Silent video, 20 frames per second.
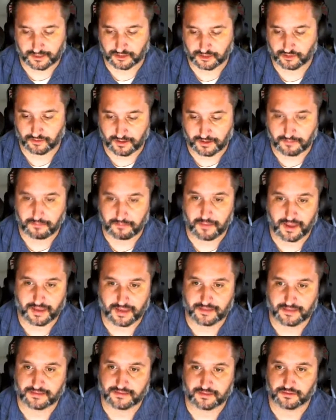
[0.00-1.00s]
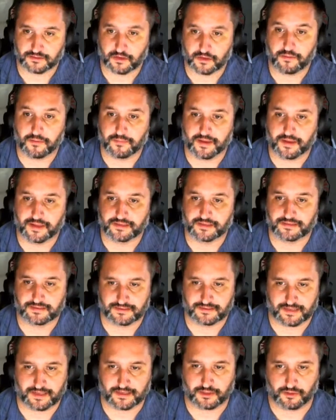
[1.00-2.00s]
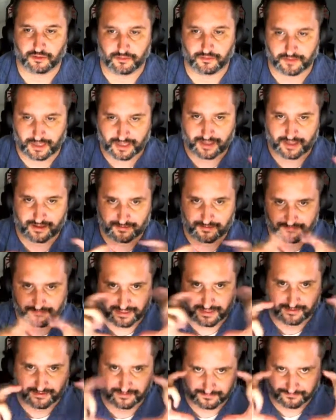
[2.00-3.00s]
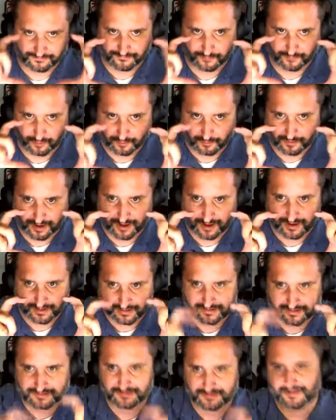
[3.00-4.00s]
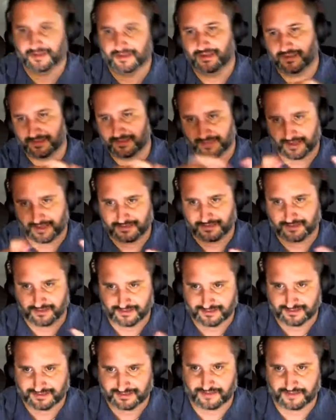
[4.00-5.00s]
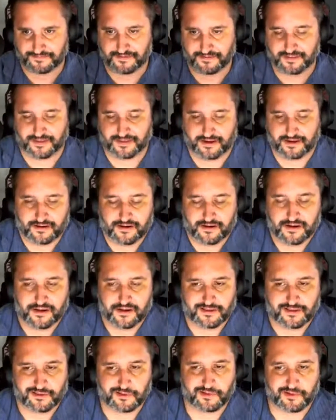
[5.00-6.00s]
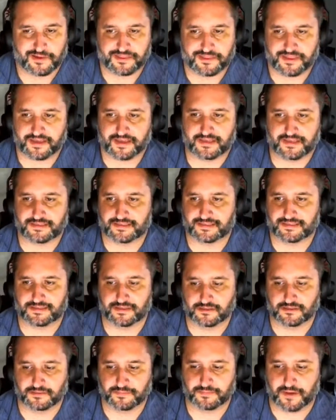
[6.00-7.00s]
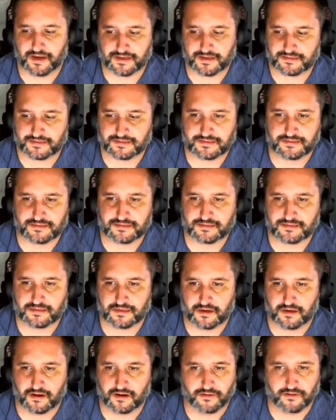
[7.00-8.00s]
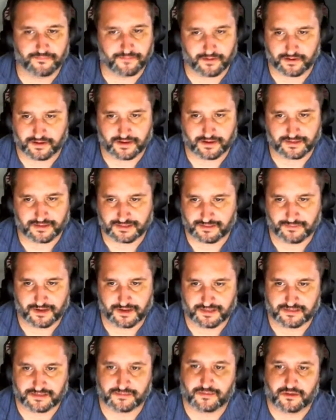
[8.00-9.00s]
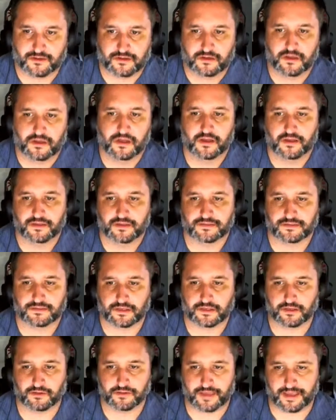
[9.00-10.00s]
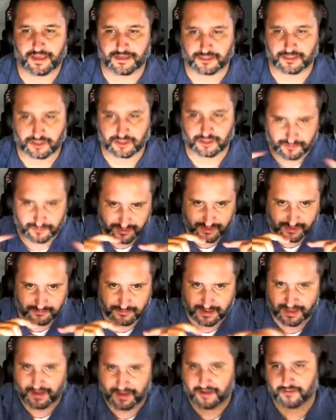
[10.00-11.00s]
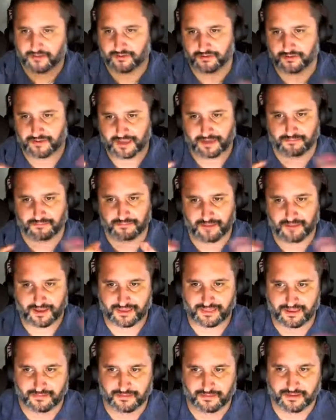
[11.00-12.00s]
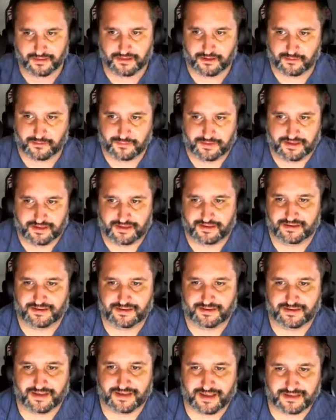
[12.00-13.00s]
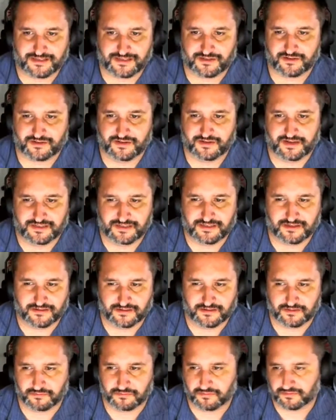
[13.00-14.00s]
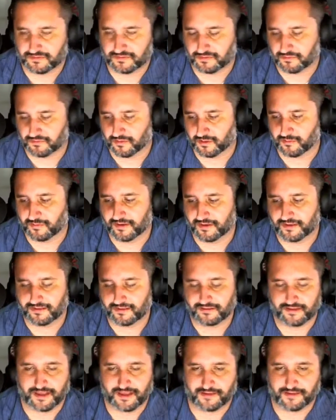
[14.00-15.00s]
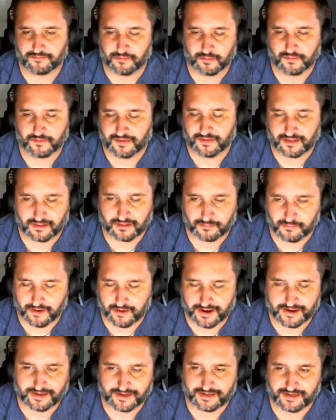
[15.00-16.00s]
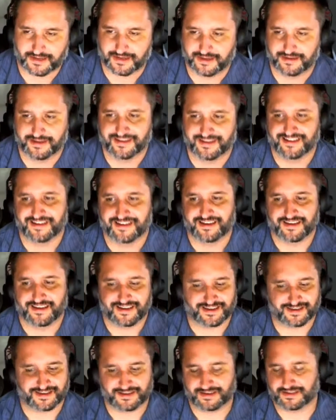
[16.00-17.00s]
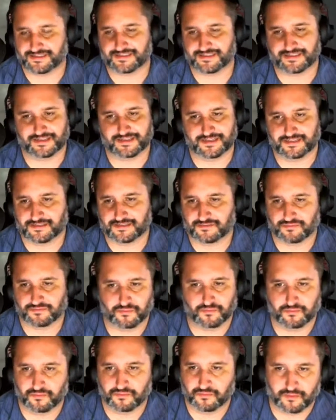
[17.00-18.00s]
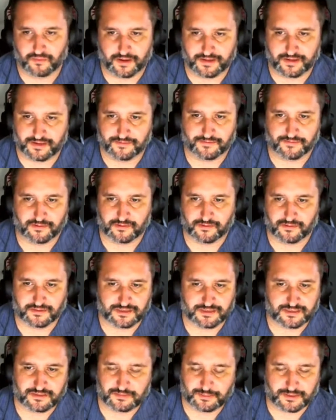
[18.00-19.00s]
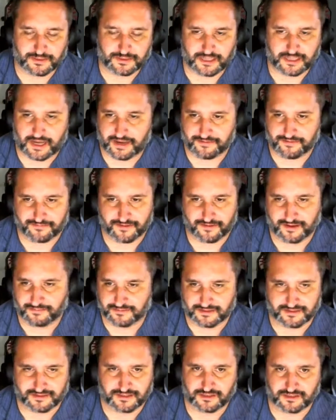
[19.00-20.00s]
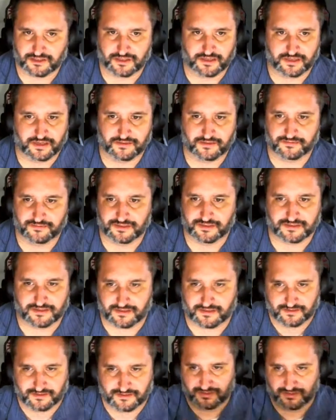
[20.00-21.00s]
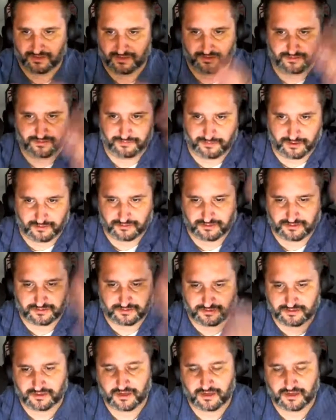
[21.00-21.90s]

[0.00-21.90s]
embeds, those O embeds, is that you have that in full box that has all the stuff in there. The only thing is those boxes aren't very customizable, so you can't shrink them down. You can't make them a little bit nicer and easier to work with. You can't remove any of the branding. It's way difficult. It's just a bunch of iframes essentially of just here's all the posts.